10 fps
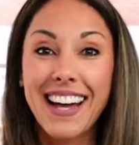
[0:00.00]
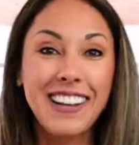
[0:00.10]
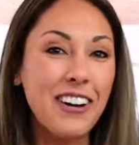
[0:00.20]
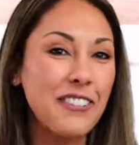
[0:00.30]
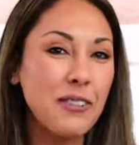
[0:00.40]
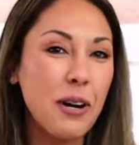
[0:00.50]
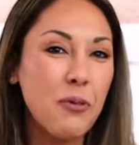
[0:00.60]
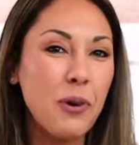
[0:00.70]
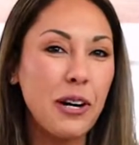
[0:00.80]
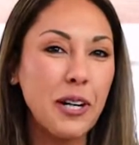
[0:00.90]
Hello
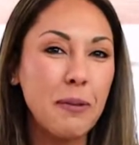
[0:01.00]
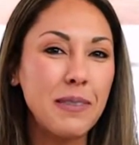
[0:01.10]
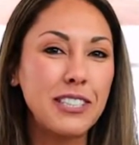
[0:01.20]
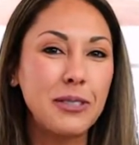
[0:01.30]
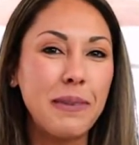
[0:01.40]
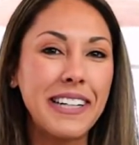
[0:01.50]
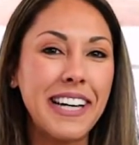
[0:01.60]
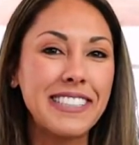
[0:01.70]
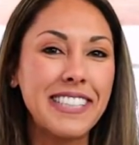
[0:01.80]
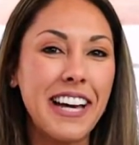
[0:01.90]
everyone, welcome to my
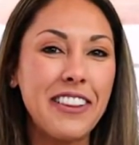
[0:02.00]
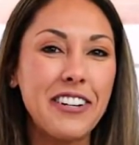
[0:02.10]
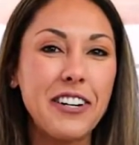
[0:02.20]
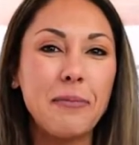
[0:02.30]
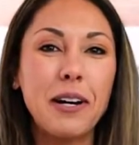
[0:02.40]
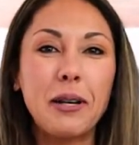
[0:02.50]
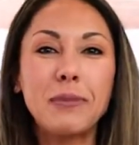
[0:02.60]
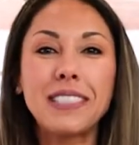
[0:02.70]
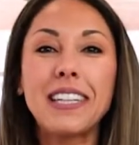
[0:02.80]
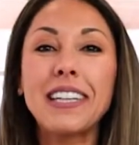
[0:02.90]
get together. My name
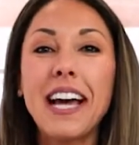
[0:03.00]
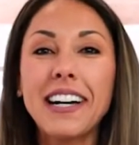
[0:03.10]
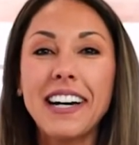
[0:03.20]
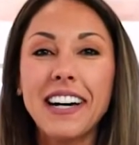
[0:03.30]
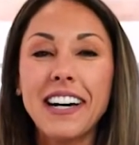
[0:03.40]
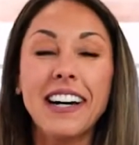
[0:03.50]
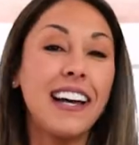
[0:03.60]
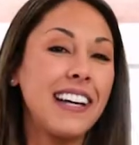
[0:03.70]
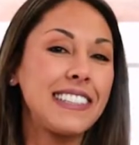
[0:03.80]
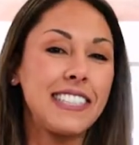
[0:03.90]
is Aleka.
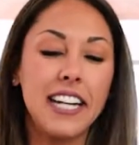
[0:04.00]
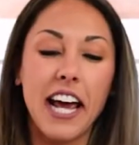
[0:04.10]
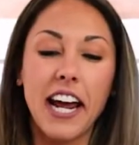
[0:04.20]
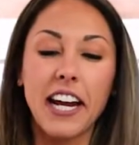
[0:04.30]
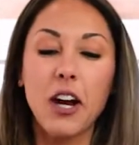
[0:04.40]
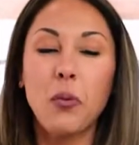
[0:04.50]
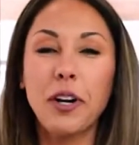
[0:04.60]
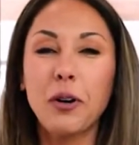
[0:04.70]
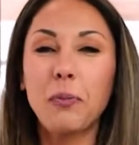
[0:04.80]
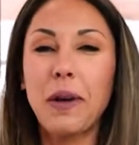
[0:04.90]
Today we
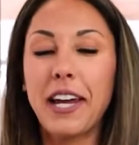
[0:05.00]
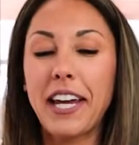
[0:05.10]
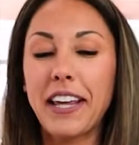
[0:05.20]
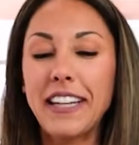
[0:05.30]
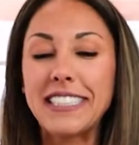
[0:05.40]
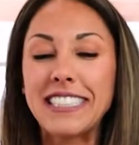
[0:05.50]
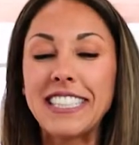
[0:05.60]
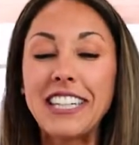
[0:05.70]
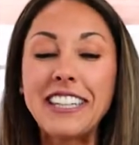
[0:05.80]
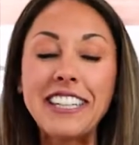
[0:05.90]
are making these
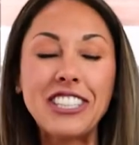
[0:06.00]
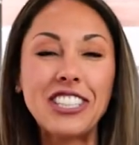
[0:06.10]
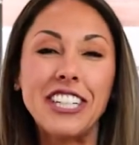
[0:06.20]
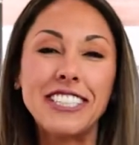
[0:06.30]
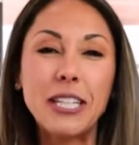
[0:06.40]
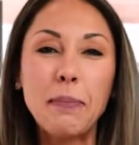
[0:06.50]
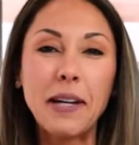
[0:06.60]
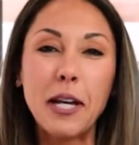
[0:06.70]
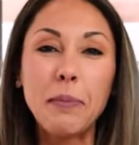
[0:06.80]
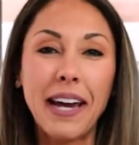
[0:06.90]
delicious
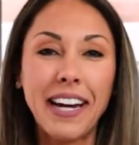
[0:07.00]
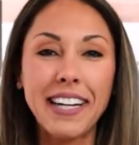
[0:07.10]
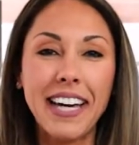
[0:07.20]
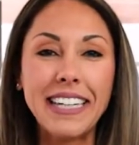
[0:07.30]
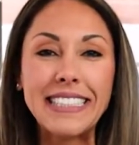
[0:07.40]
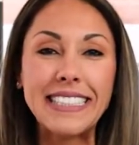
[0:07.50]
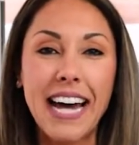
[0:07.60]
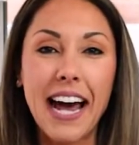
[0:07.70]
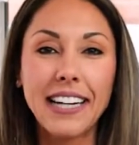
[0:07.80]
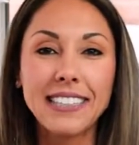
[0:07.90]
mini pancake
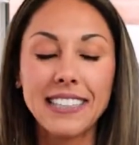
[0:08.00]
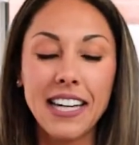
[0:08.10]
stacks.